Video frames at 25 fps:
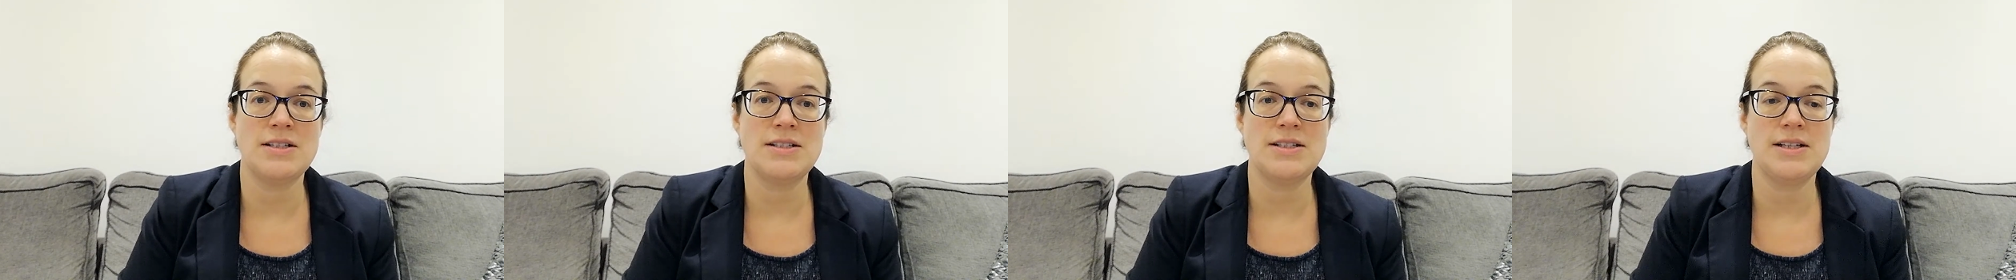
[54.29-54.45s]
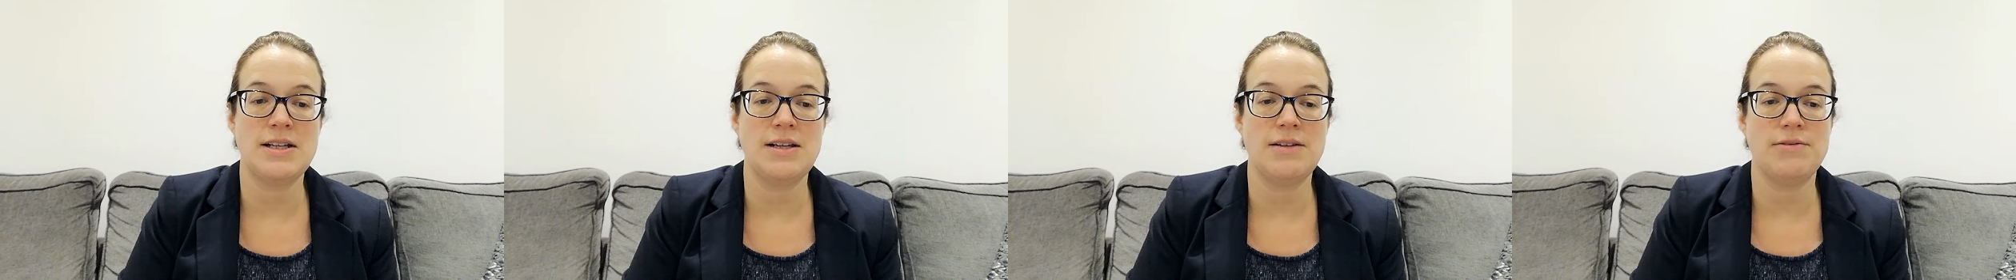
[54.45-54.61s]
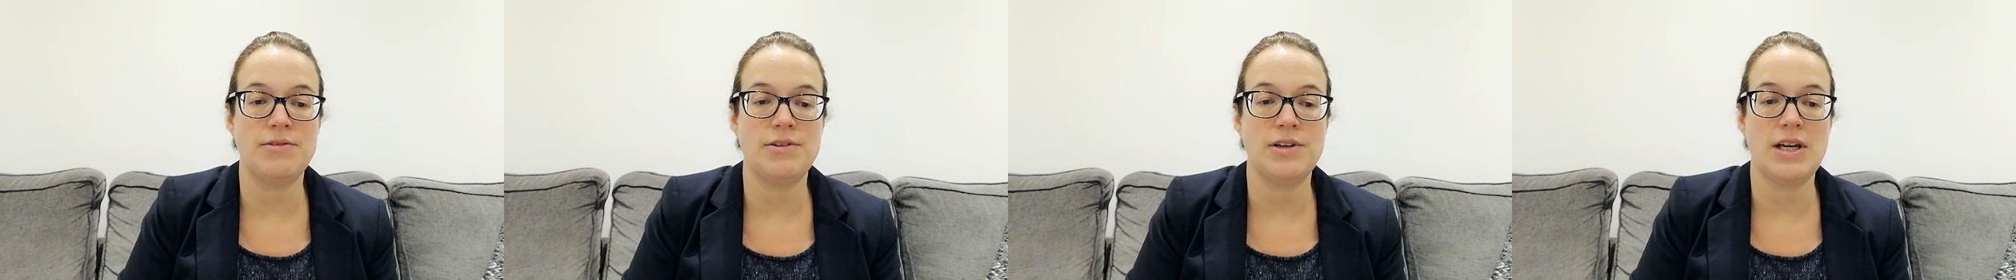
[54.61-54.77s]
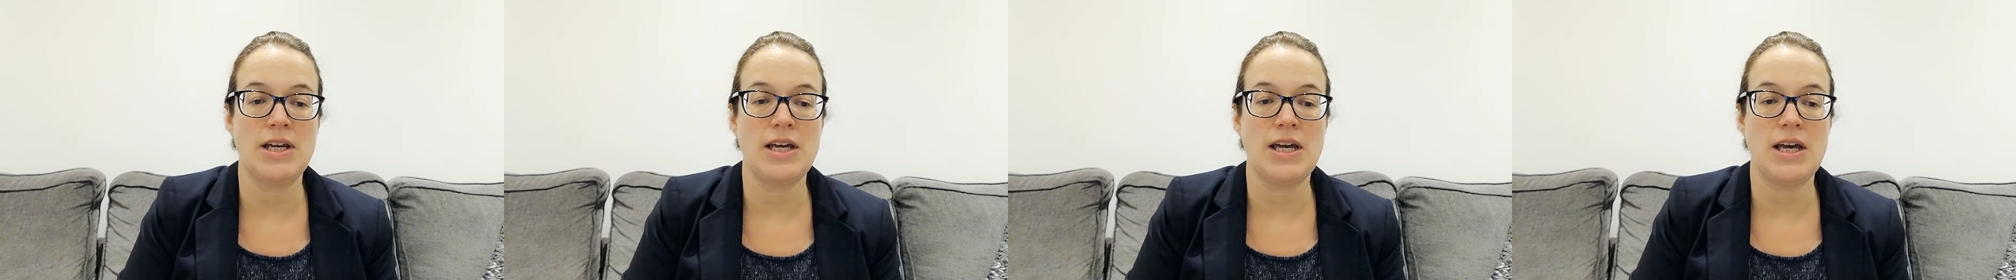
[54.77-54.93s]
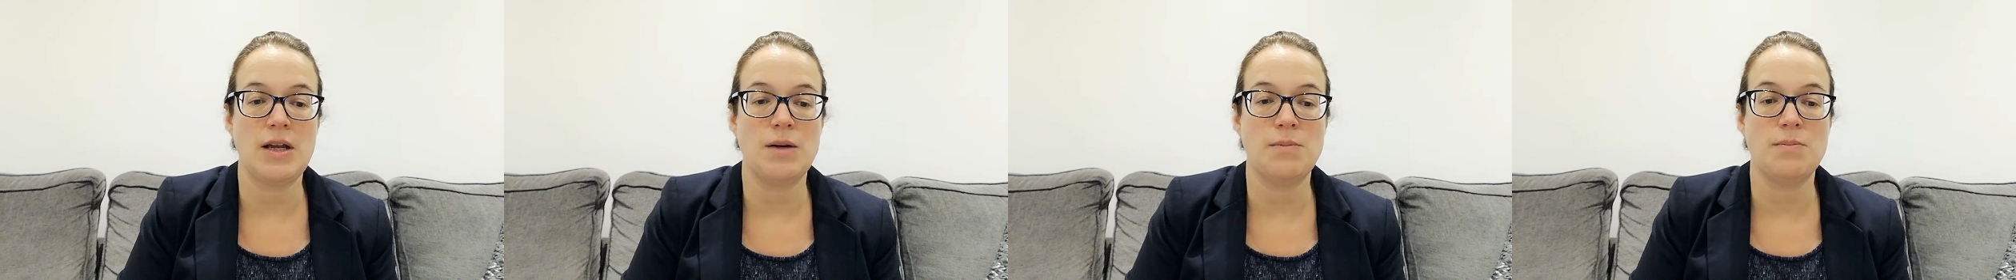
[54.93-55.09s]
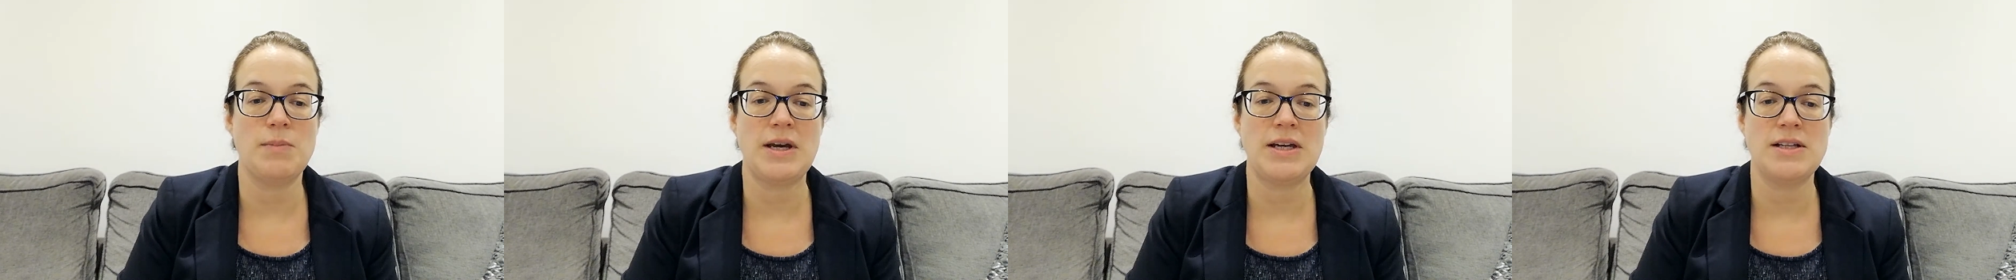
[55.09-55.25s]
delivery
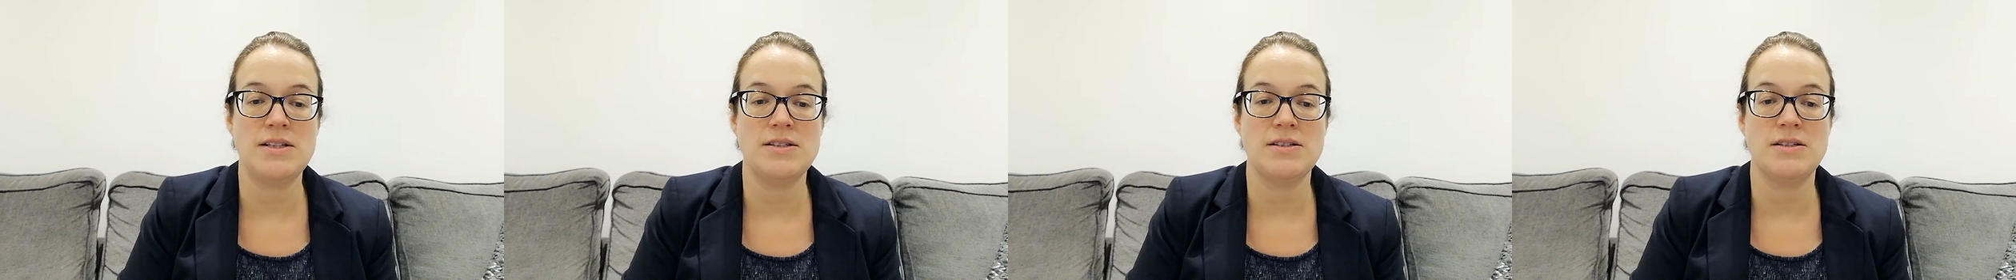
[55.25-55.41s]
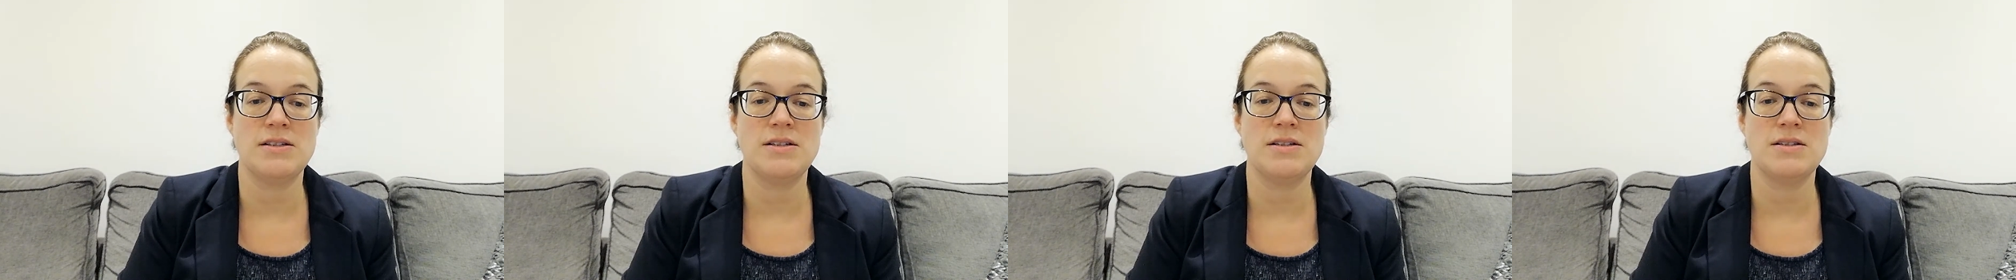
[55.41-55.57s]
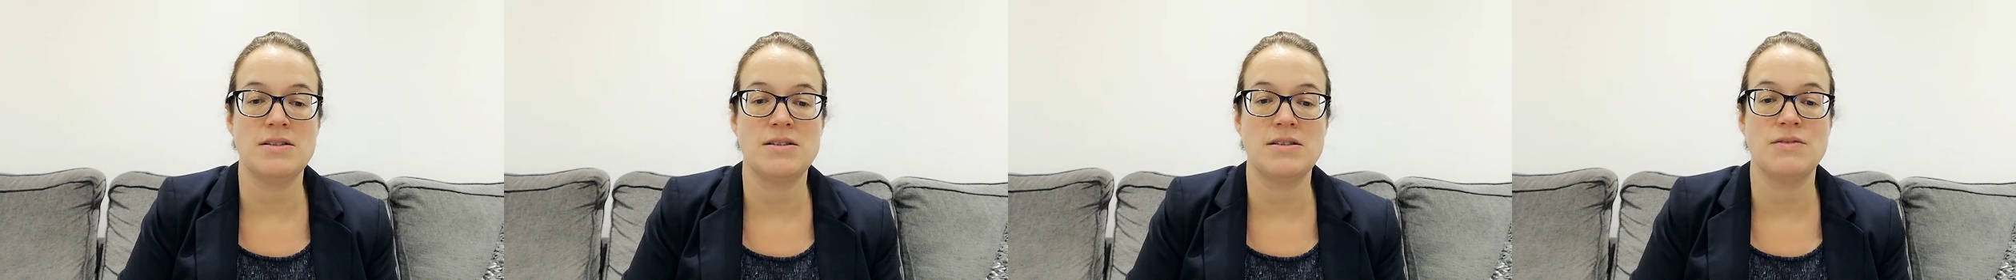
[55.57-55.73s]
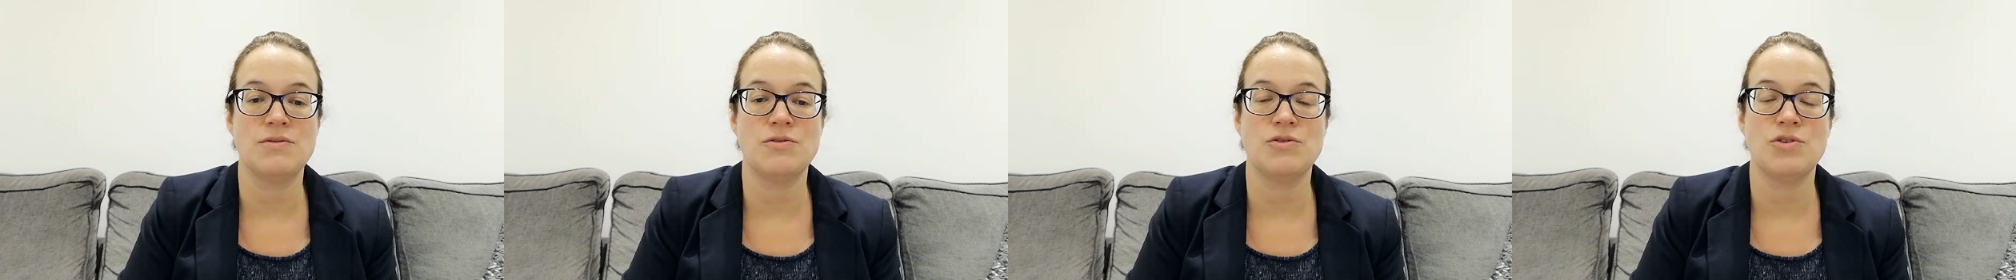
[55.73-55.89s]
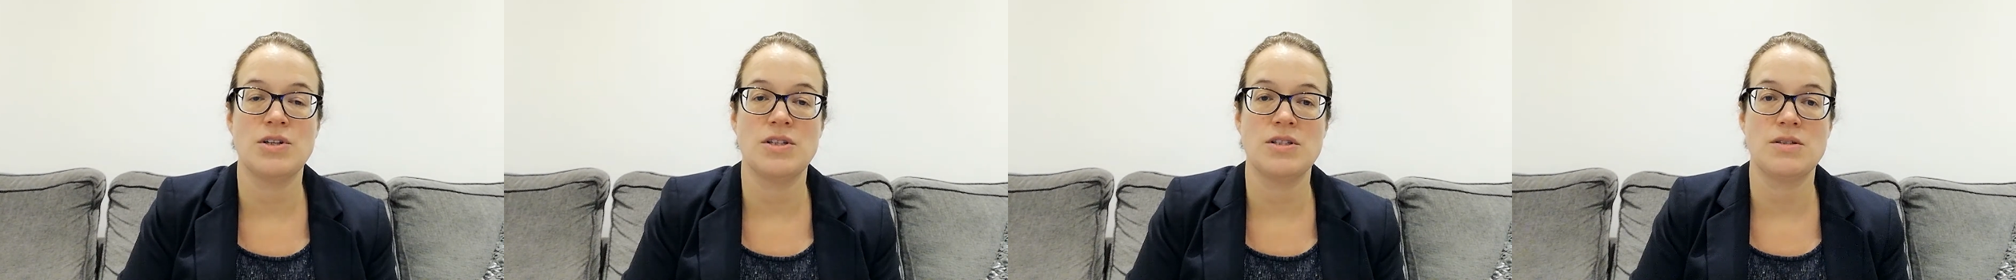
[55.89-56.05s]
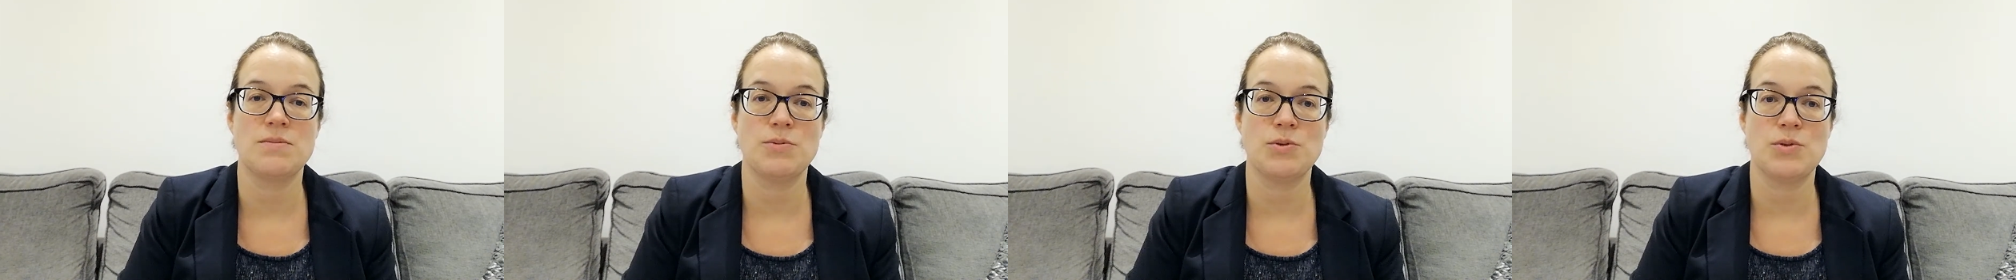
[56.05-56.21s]
and maintenance of
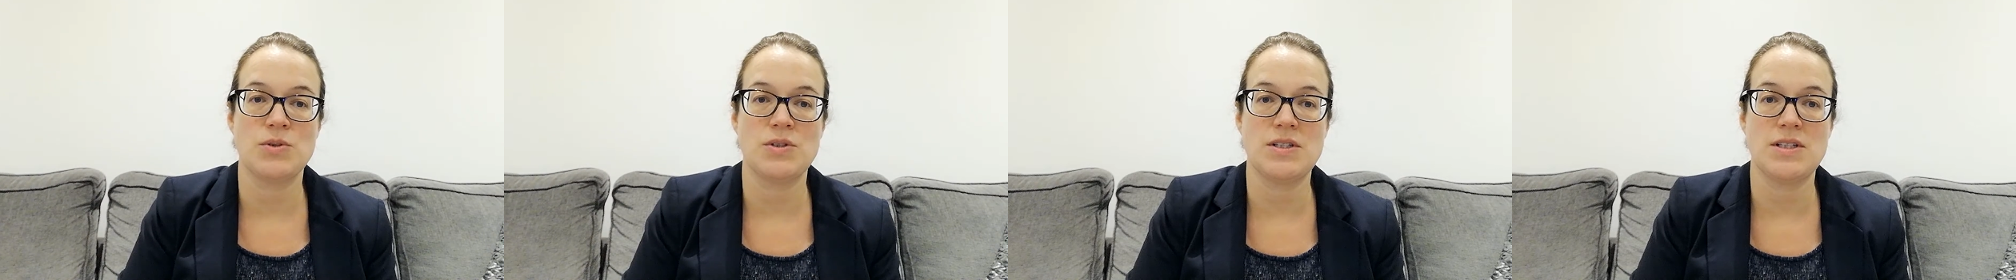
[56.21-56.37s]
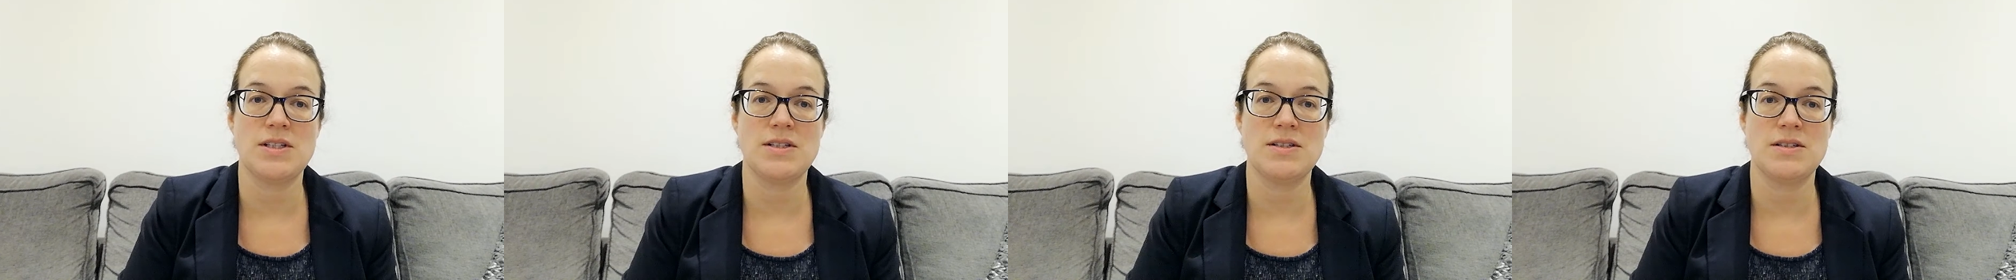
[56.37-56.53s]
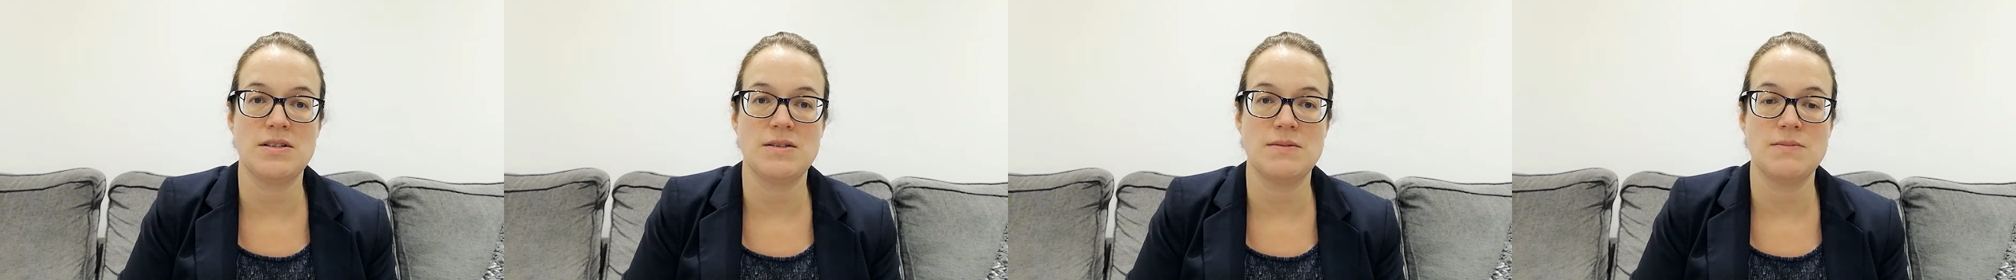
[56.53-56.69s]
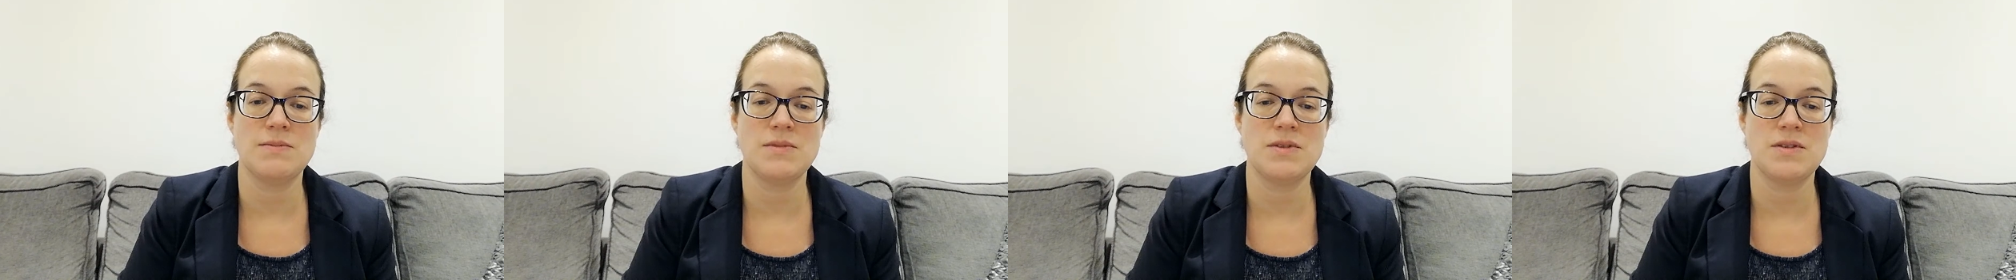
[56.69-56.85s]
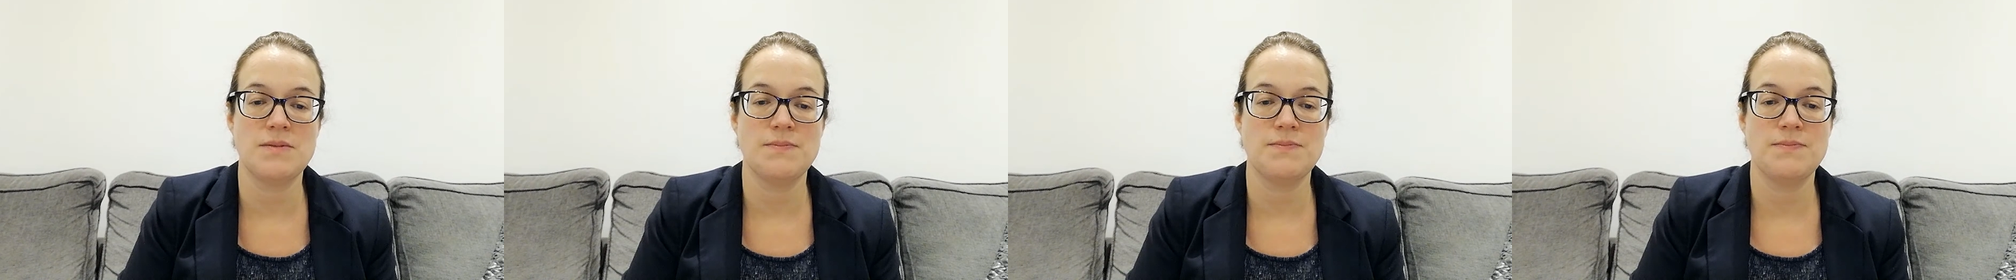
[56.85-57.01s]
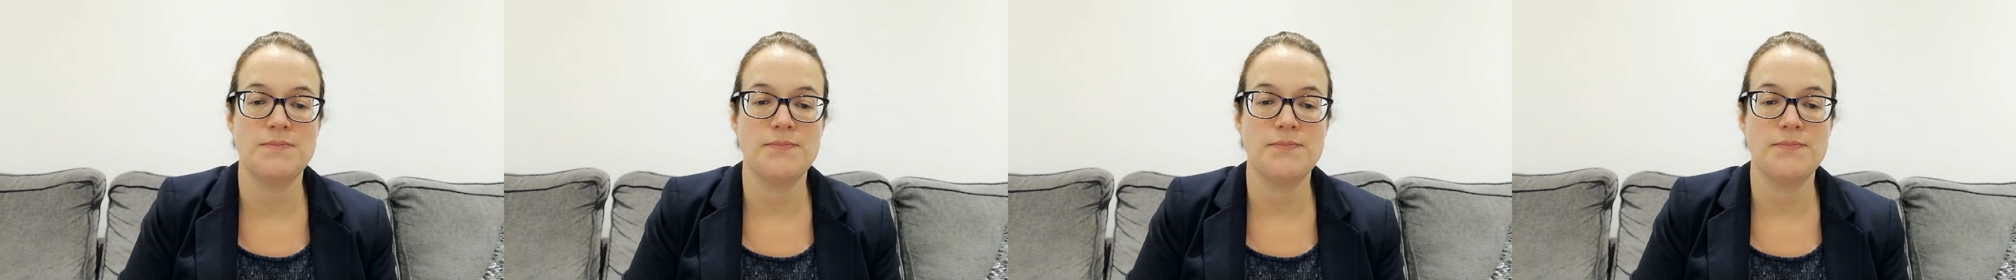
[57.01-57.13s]
transport systems.